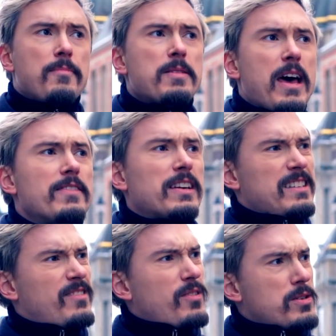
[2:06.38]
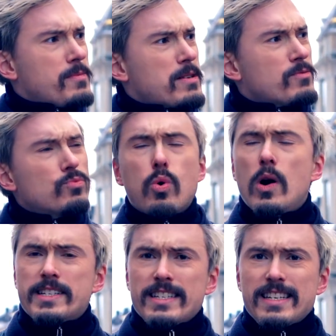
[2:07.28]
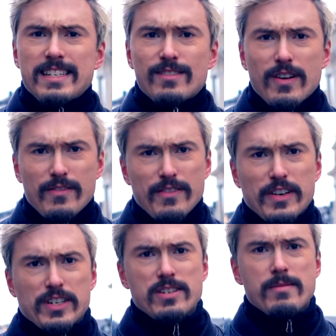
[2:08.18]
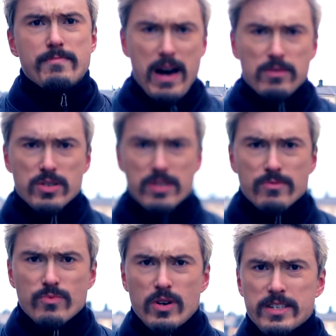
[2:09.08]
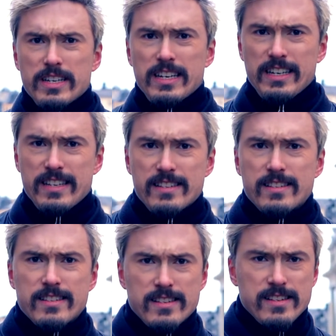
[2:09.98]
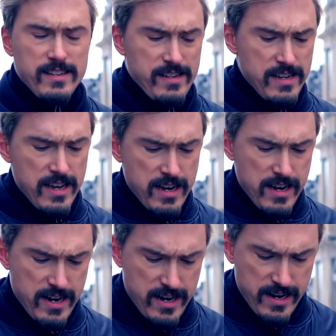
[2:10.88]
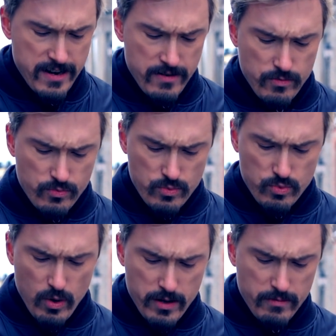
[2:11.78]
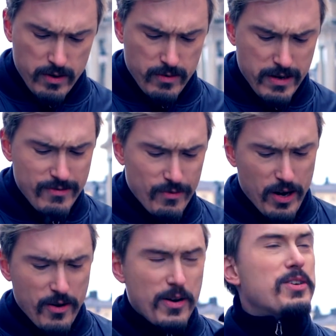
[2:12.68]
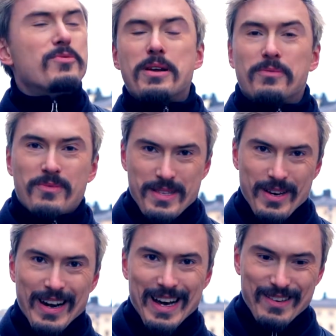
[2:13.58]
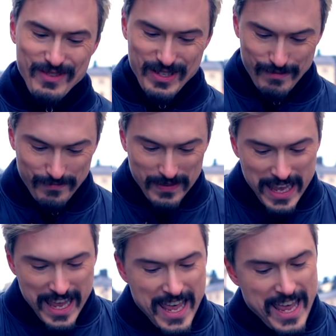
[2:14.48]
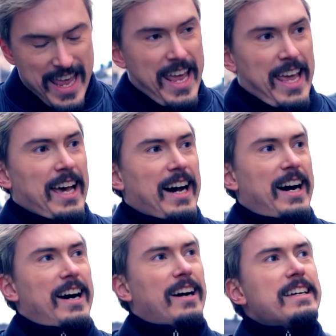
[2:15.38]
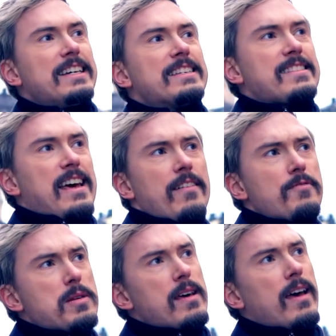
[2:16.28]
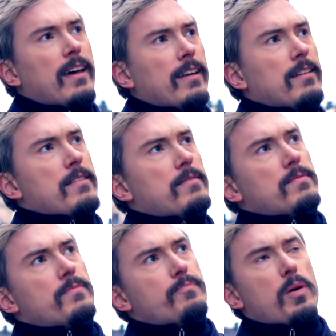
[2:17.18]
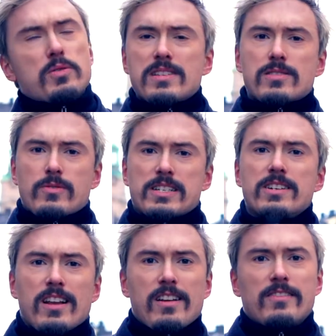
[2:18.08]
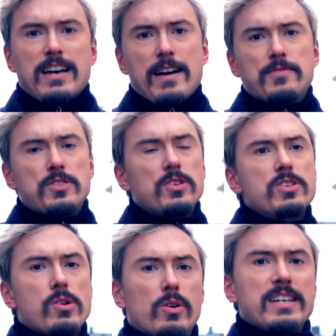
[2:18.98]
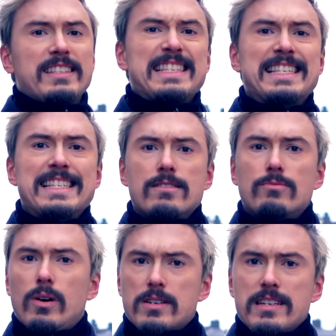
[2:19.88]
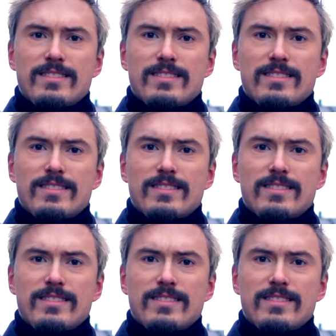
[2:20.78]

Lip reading: been having like thoughts about what is FountainMob Function about, and what are we doing with our lives? And I've been posed this question a lot of times to the audience: what